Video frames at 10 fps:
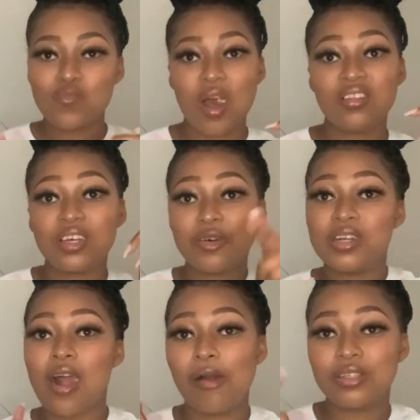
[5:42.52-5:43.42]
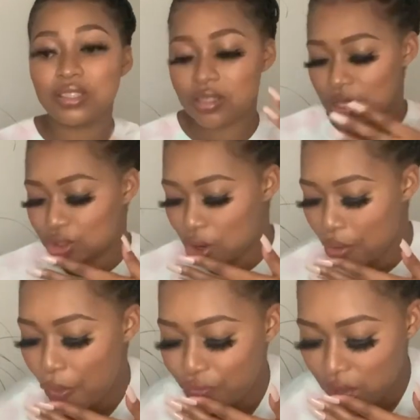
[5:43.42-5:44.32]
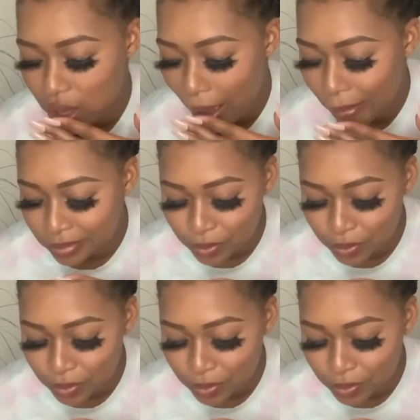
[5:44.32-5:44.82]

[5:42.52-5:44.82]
I think I want another shot of Jaeger.